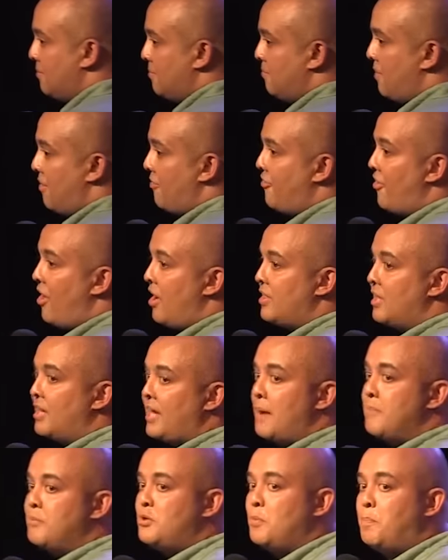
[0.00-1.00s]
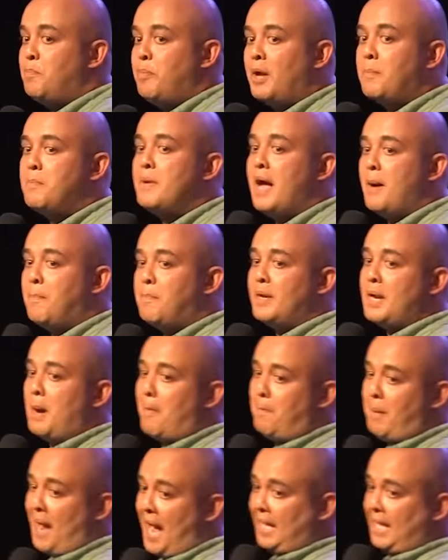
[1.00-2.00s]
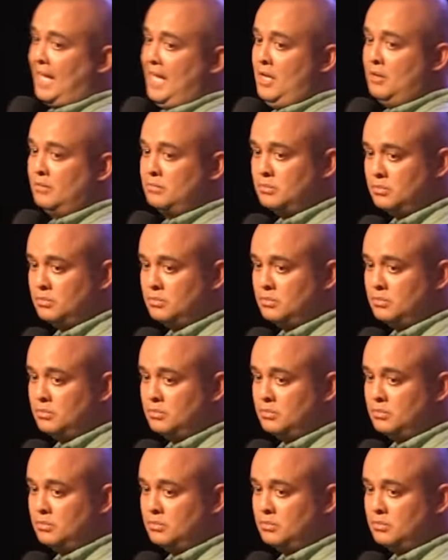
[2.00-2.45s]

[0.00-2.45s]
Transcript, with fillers: My father came to pick me up in a buggy.